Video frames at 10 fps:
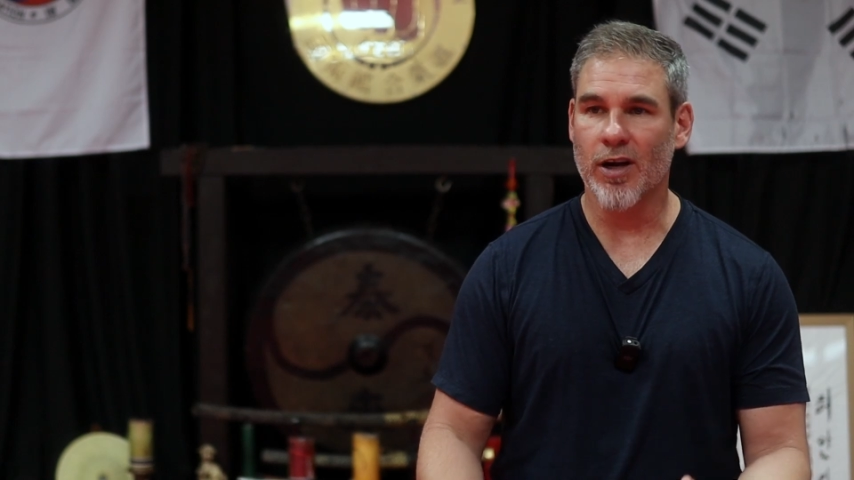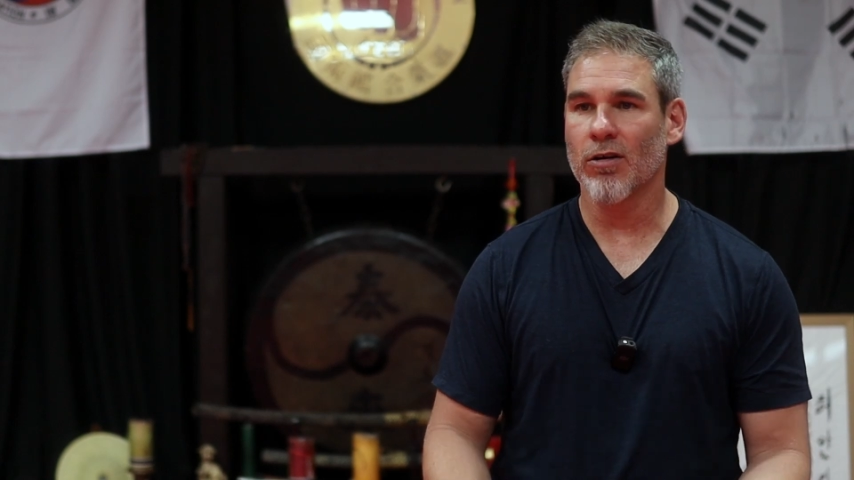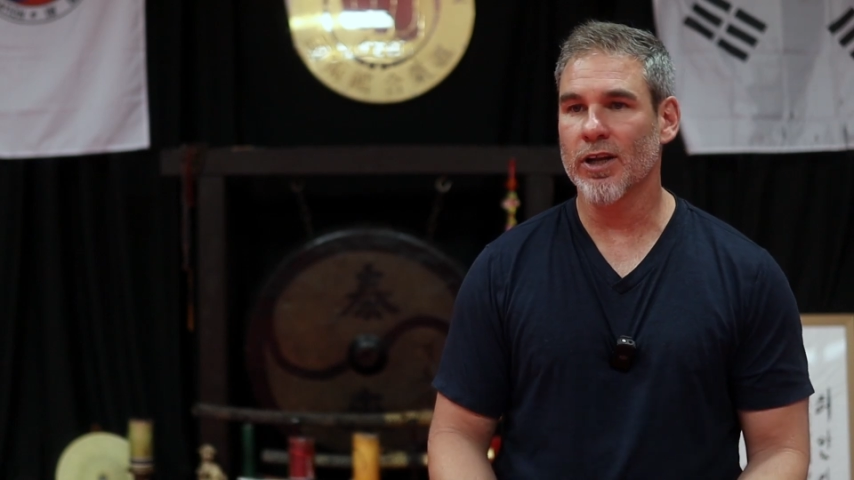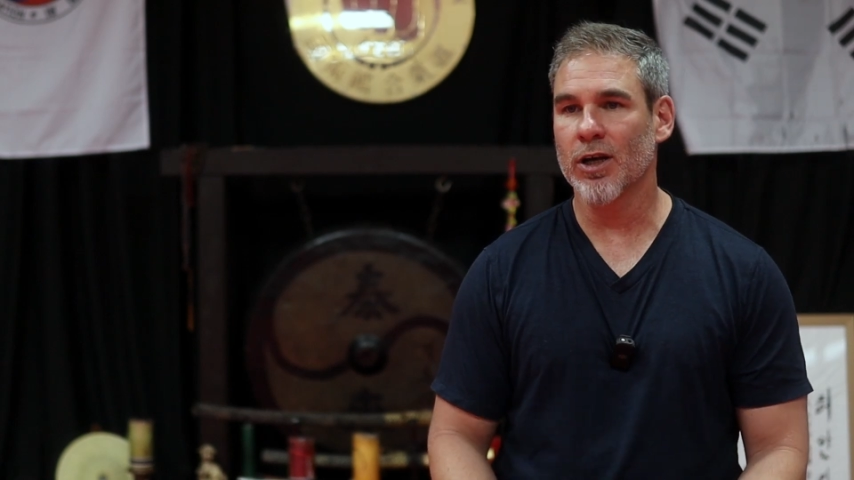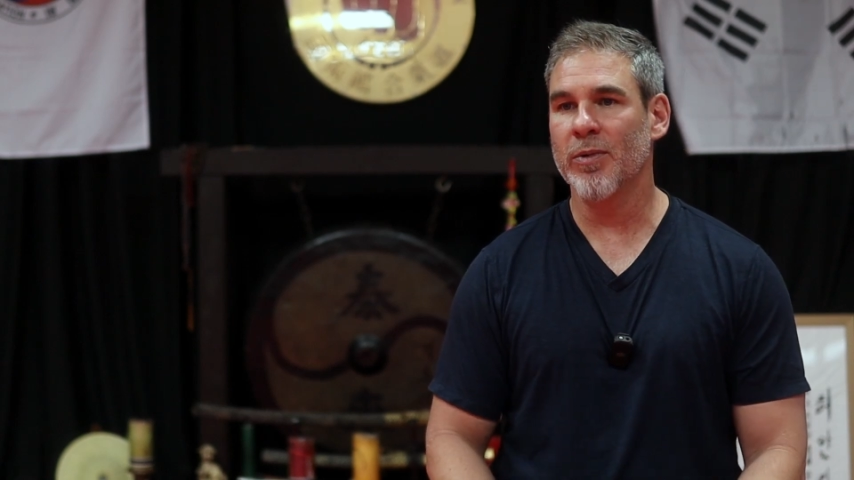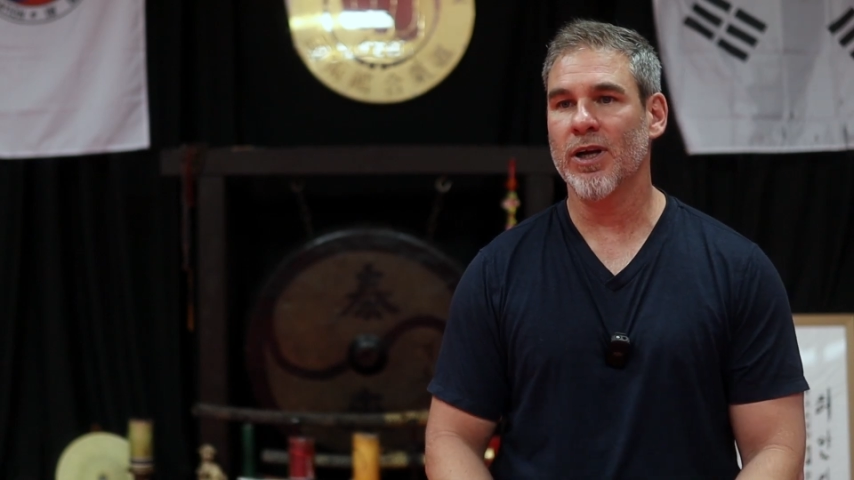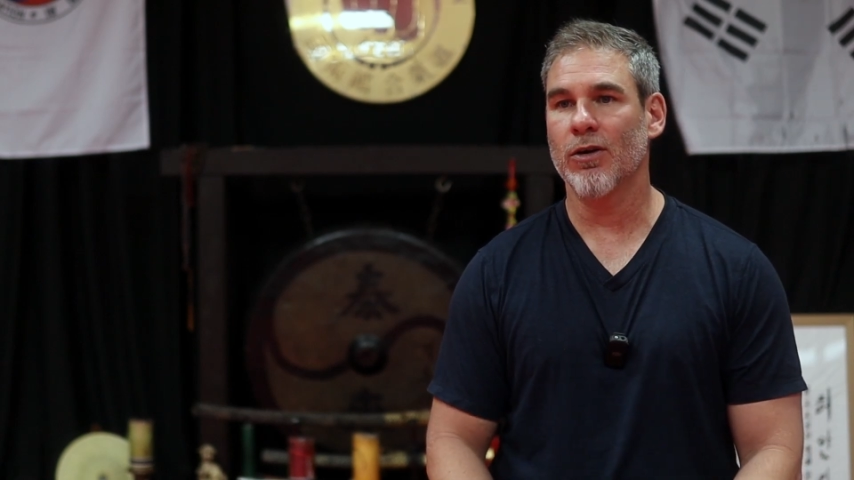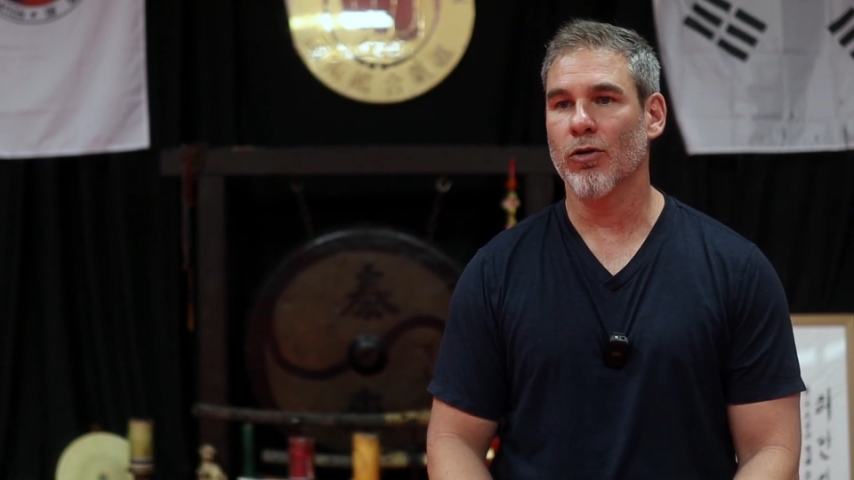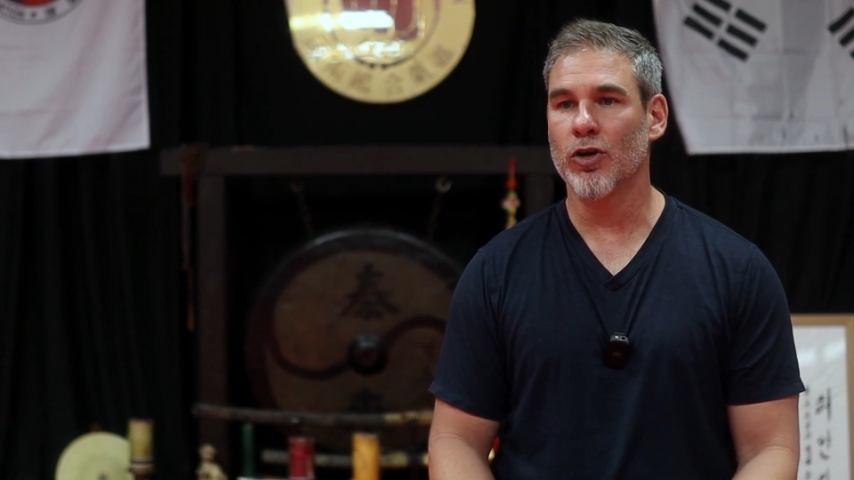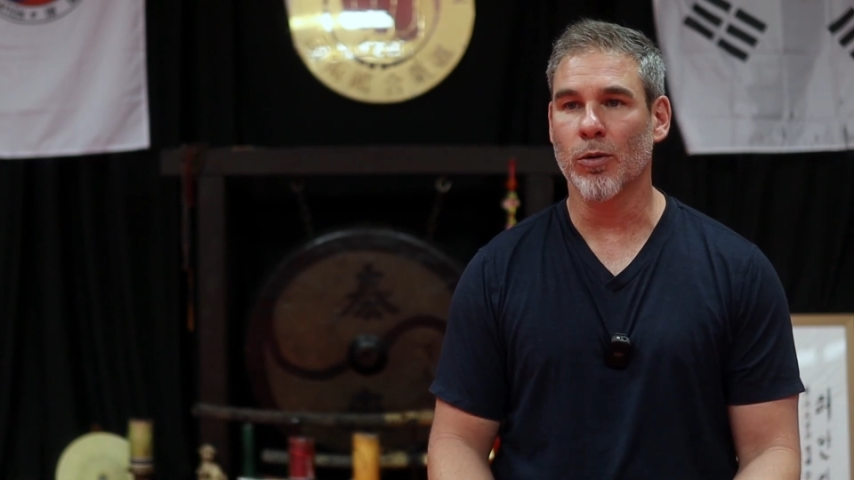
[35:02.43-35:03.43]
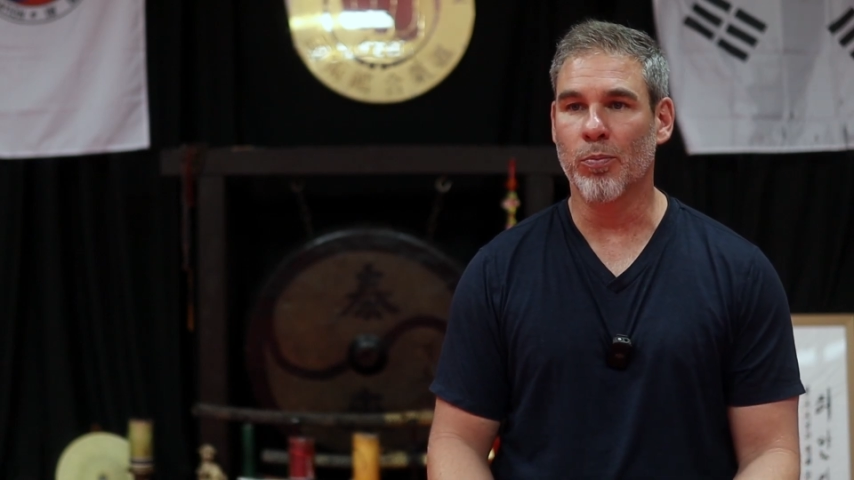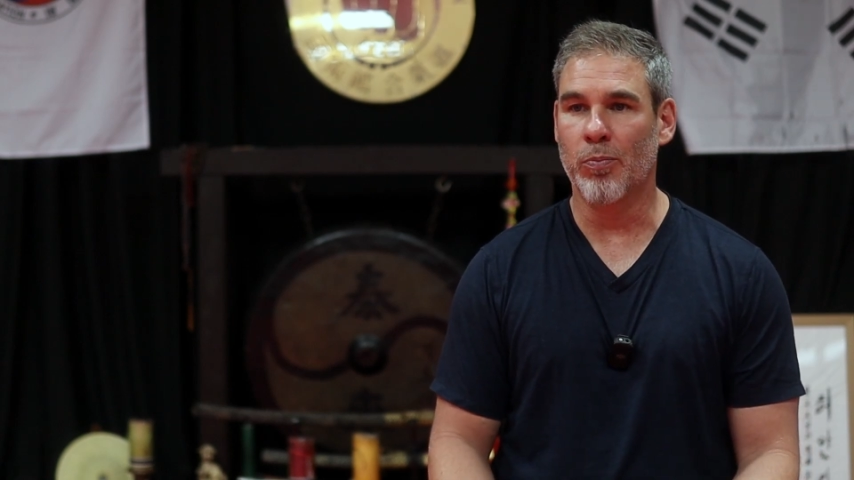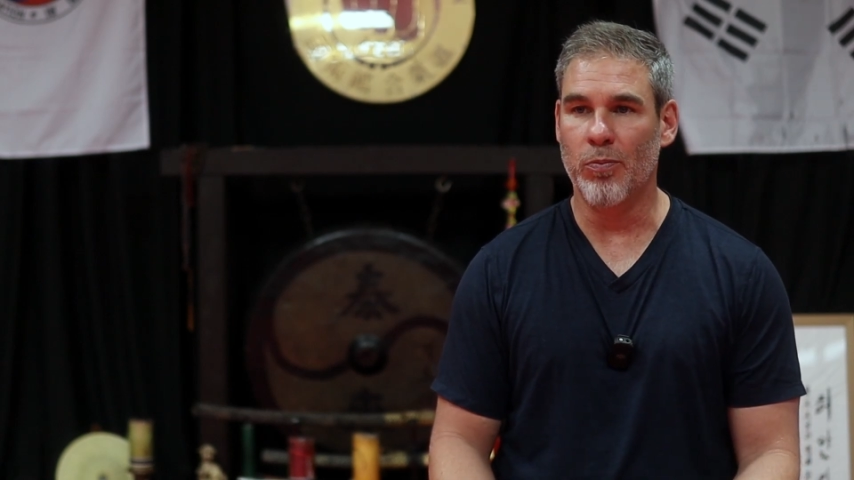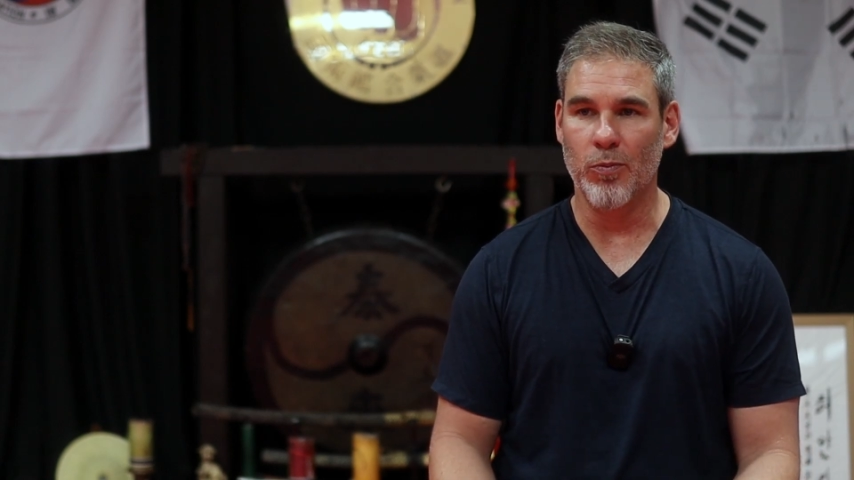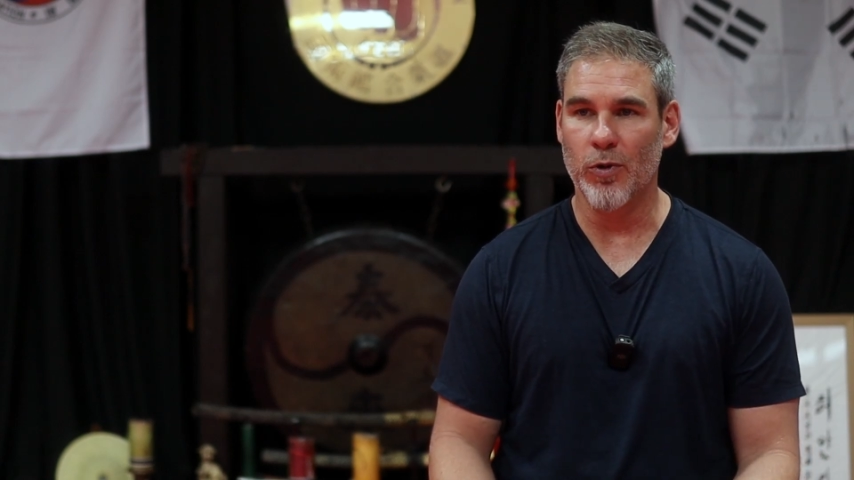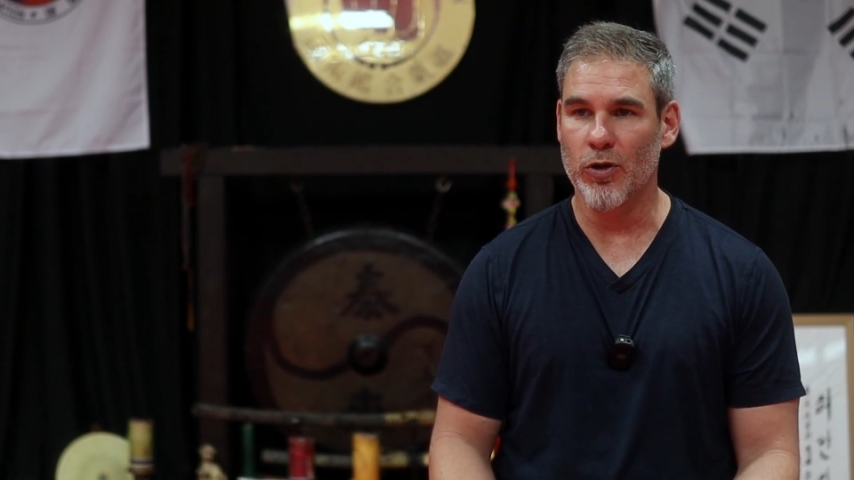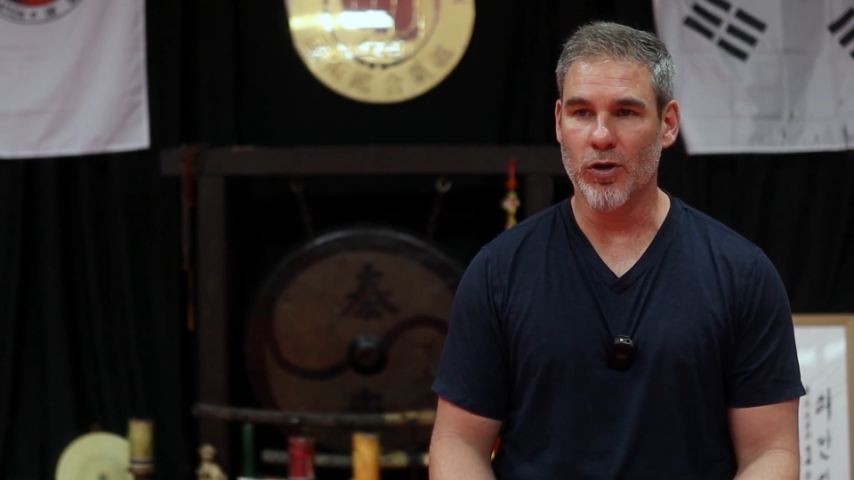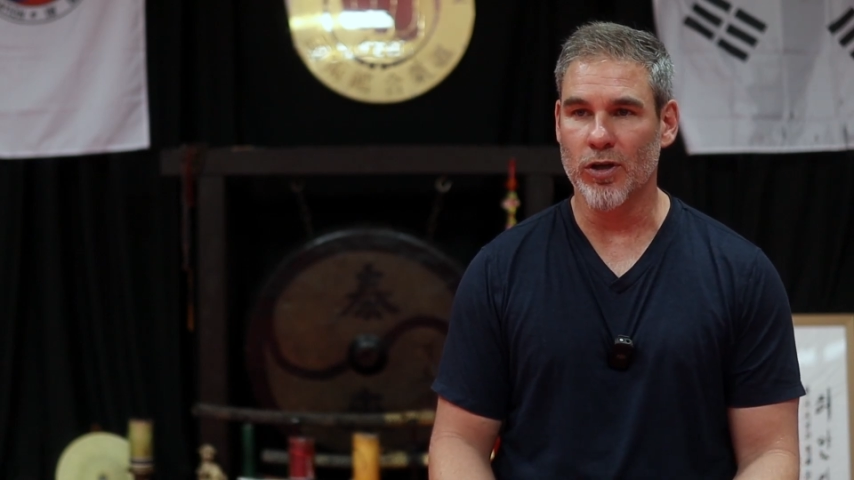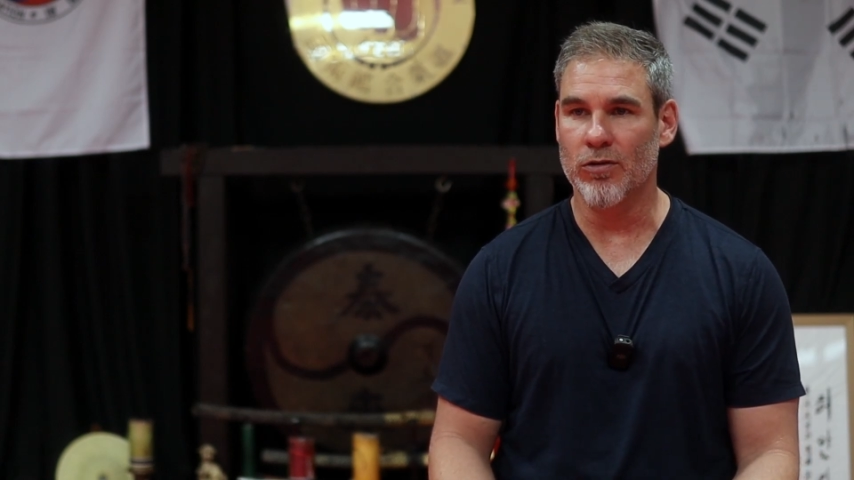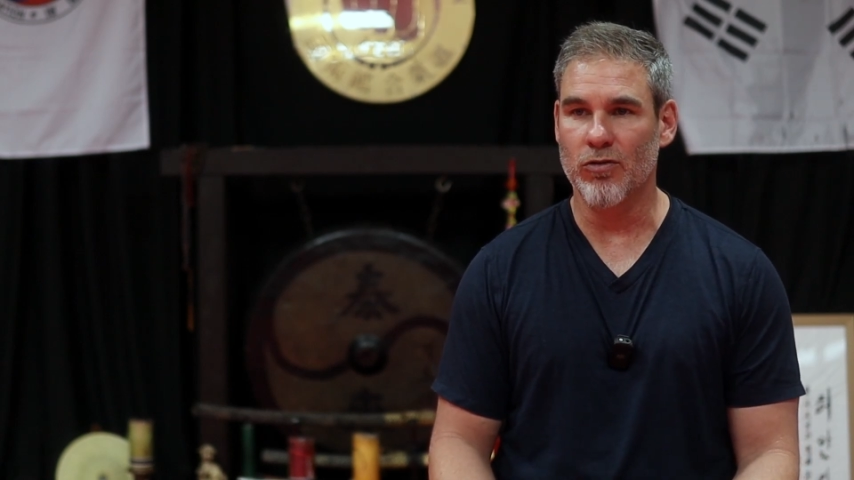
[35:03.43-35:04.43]
tear a ligament, or you
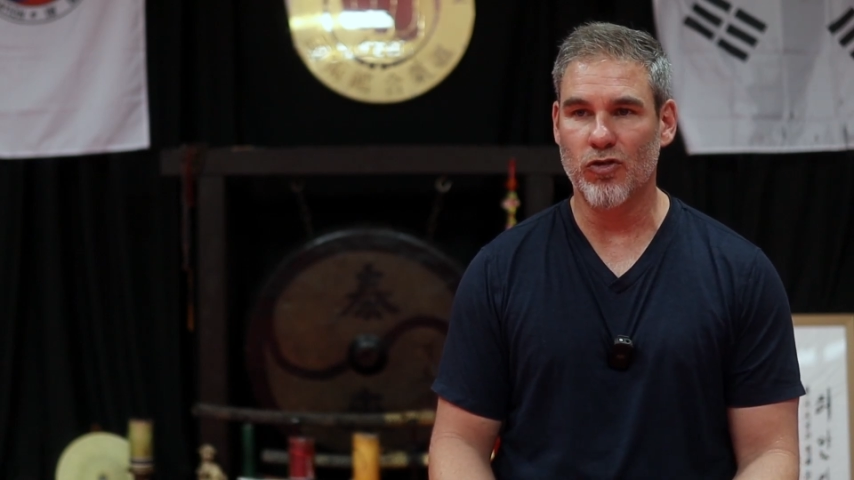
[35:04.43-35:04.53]
could